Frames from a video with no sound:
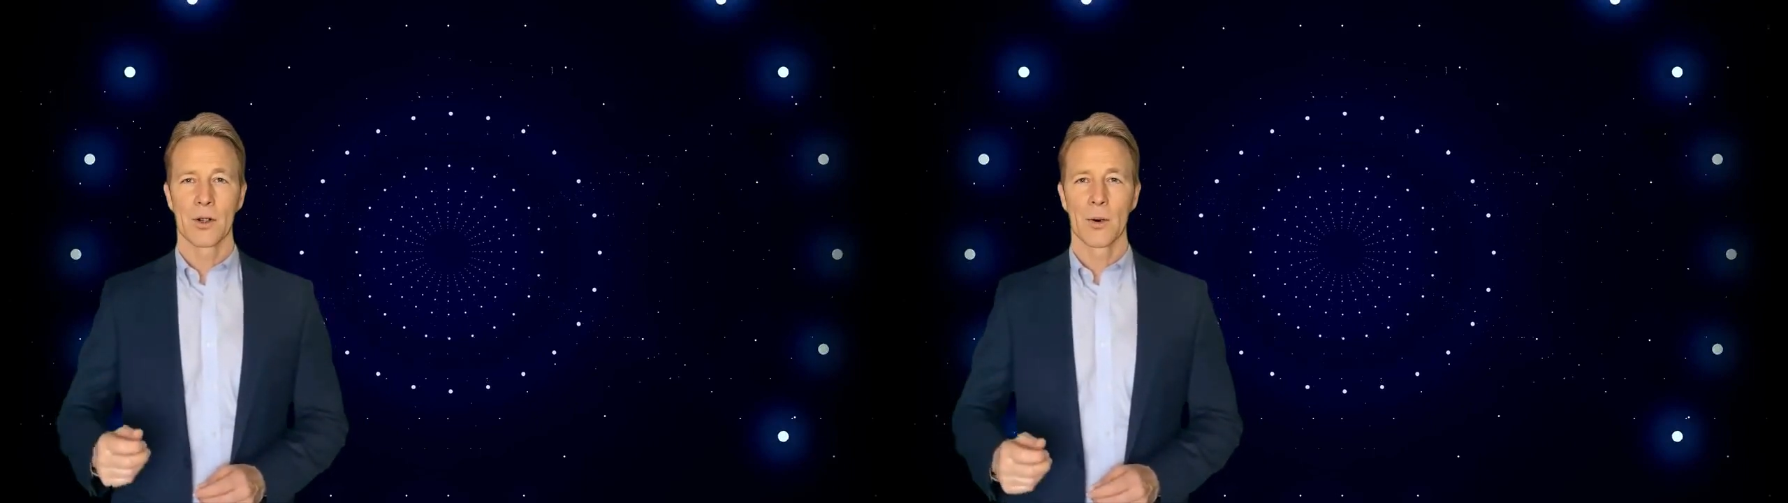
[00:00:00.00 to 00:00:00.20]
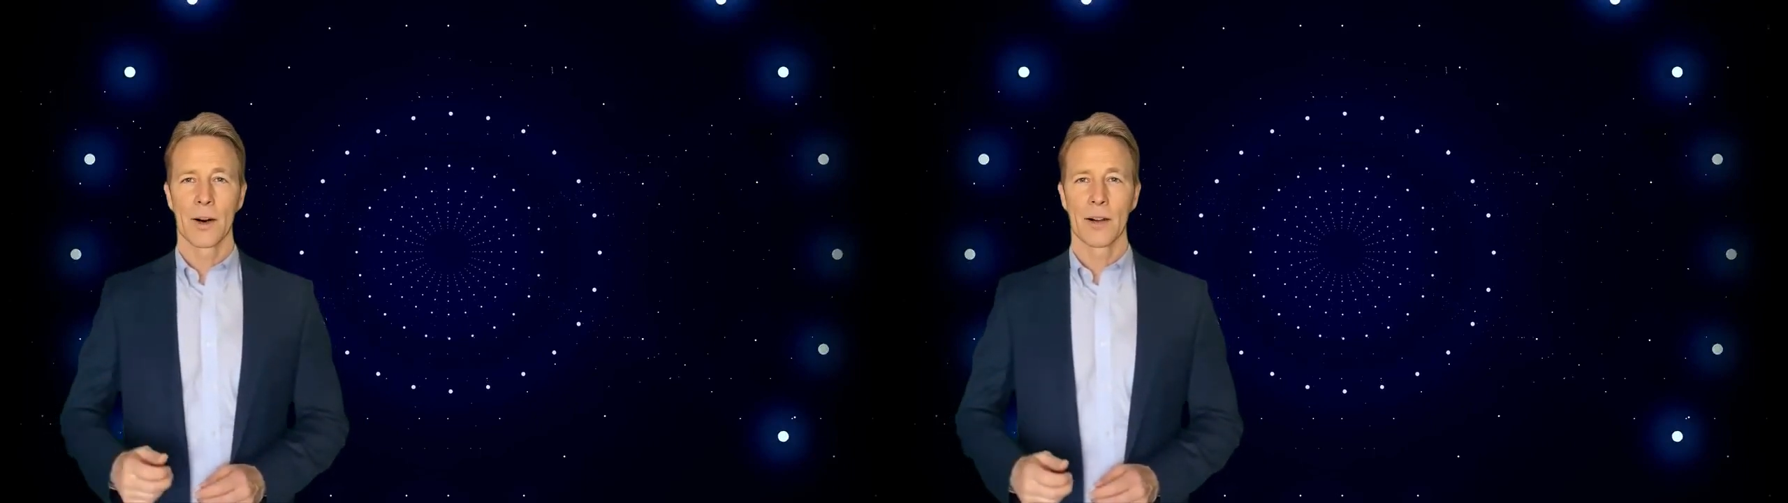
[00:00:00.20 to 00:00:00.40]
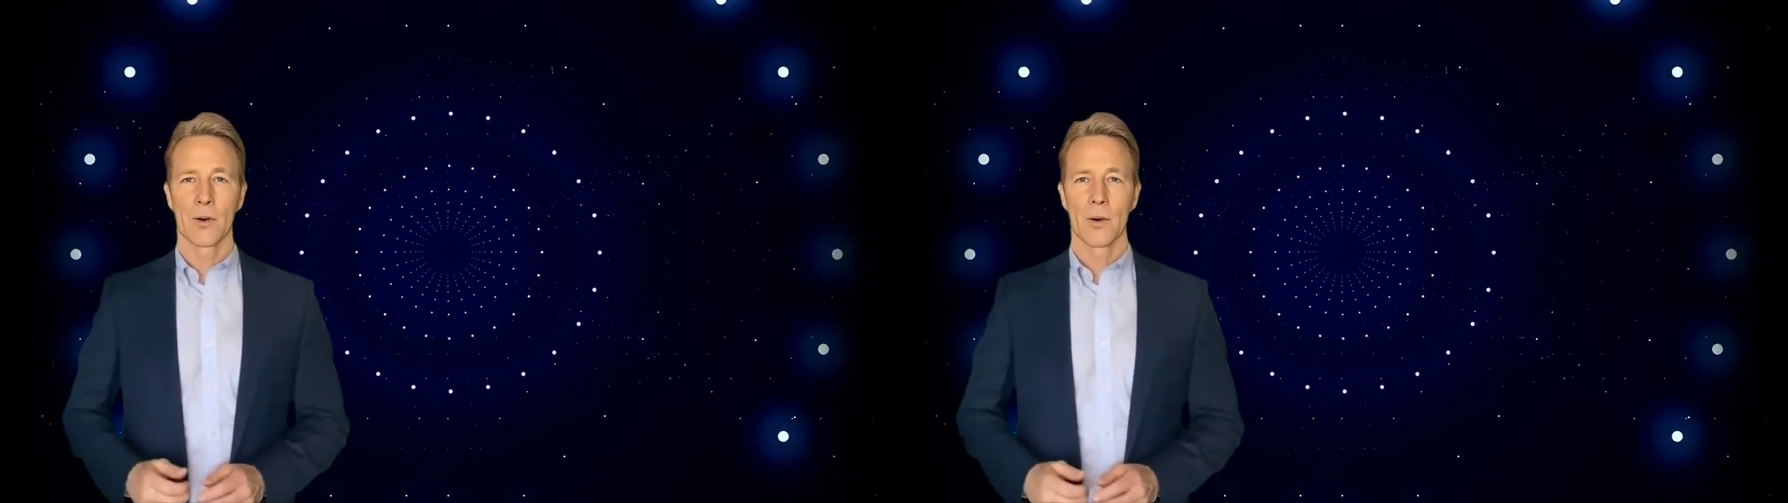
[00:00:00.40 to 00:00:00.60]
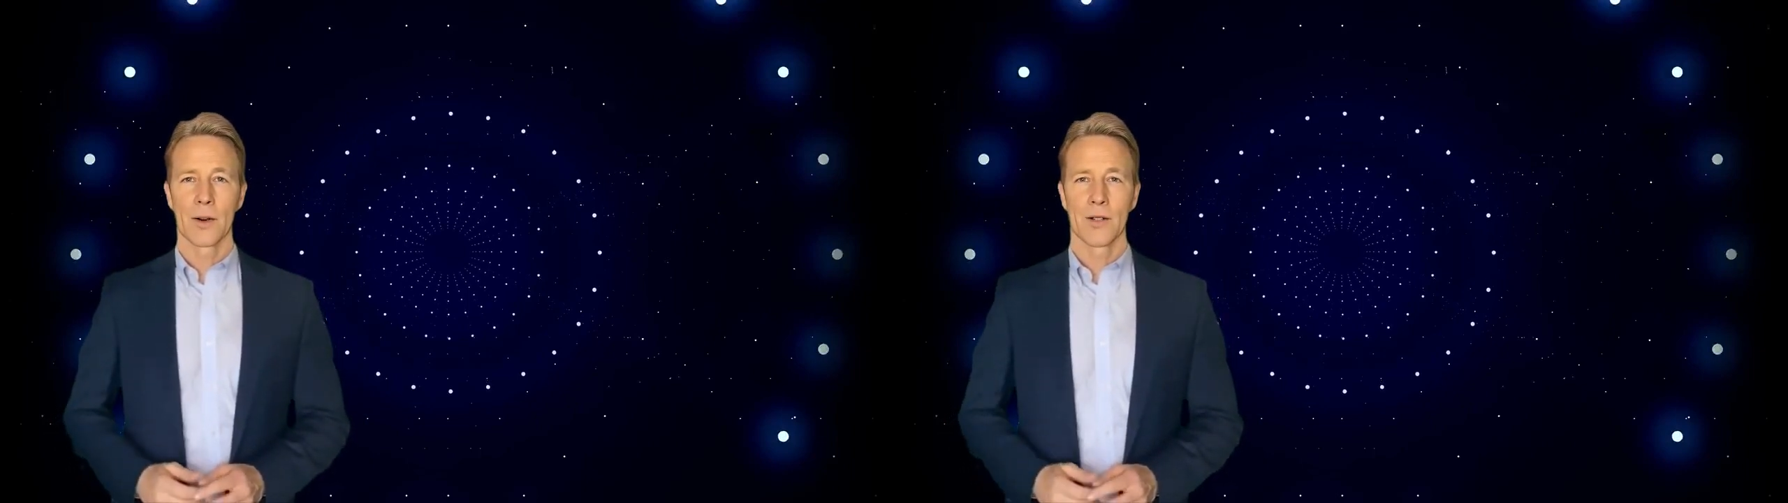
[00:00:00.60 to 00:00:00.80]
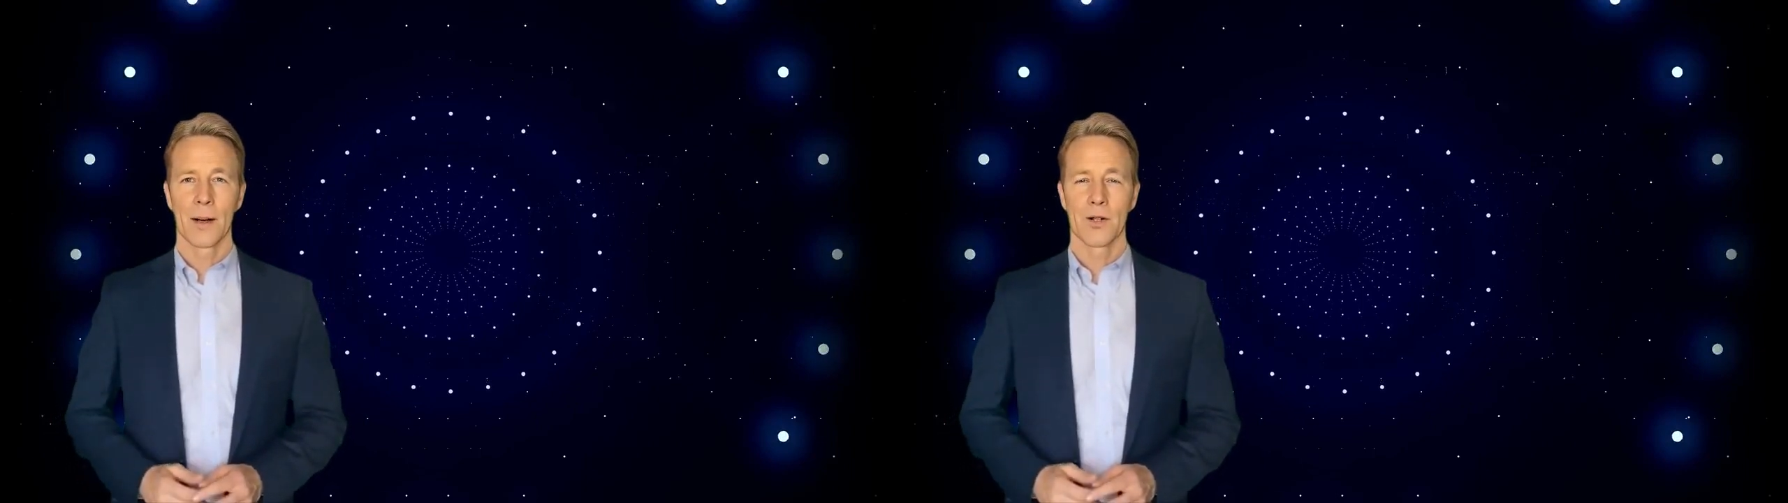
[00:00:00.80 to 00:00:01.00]
shortage or
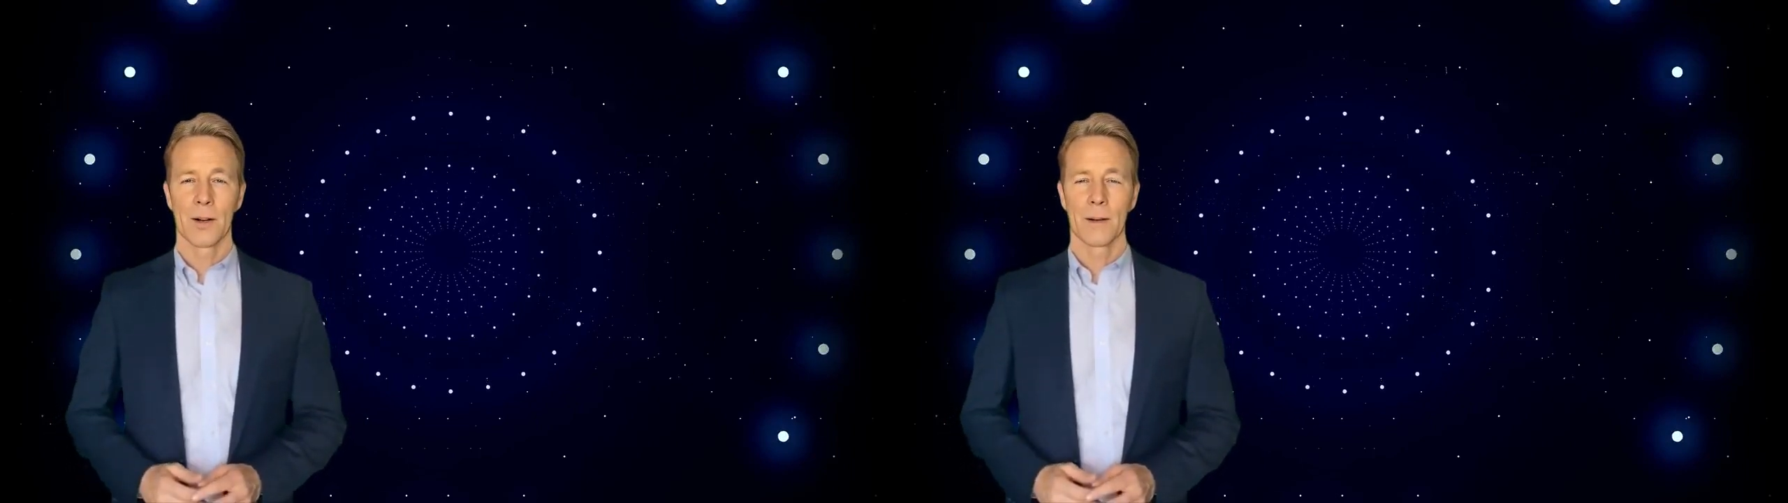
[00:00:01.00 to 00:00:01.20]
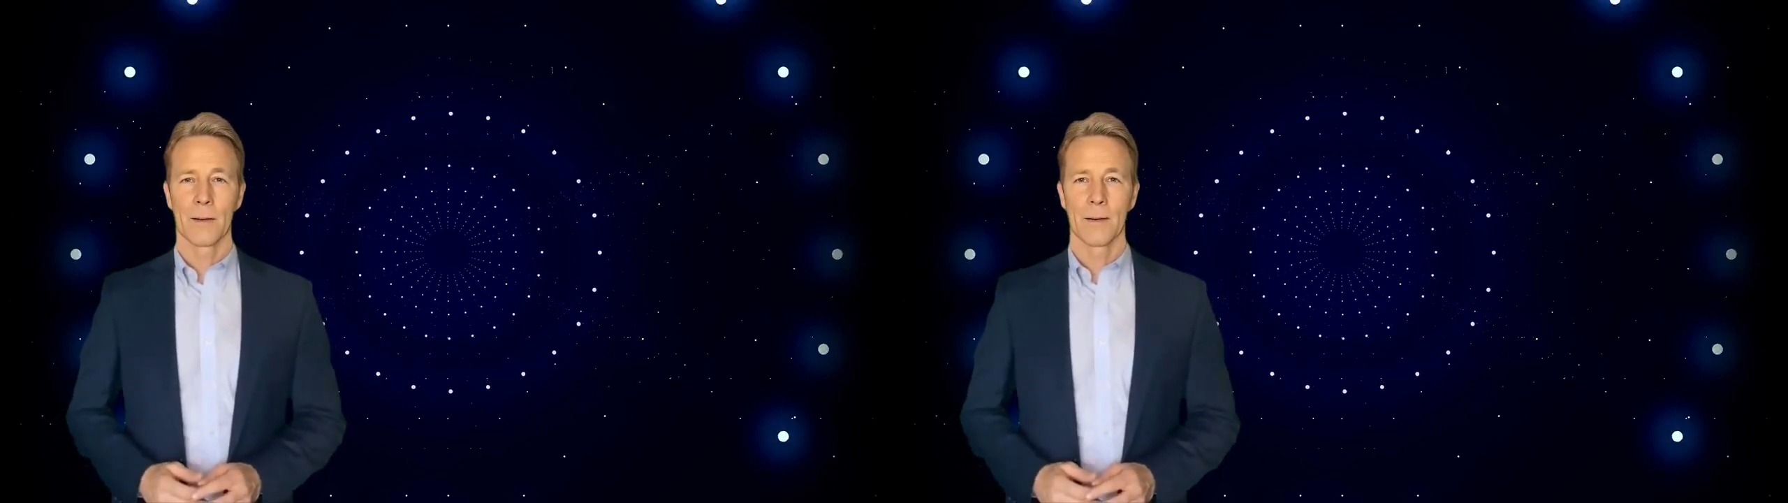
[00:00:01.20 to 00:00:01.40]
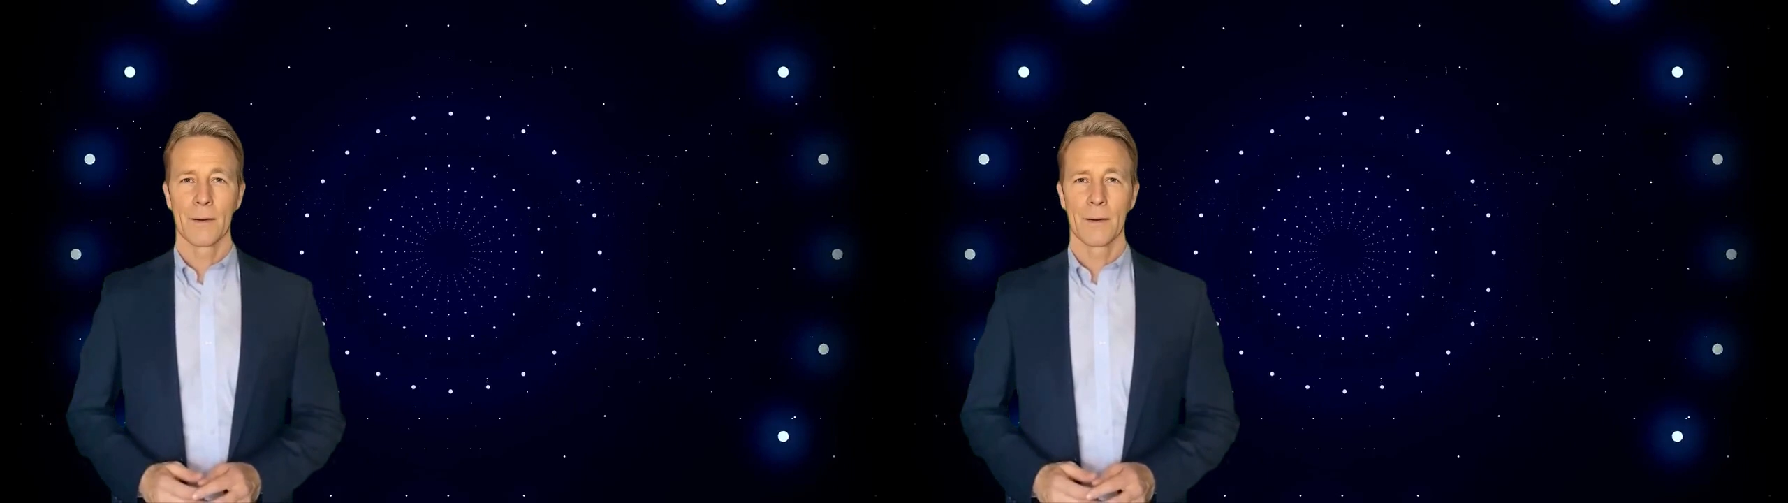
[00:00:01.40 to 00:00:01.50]
recession.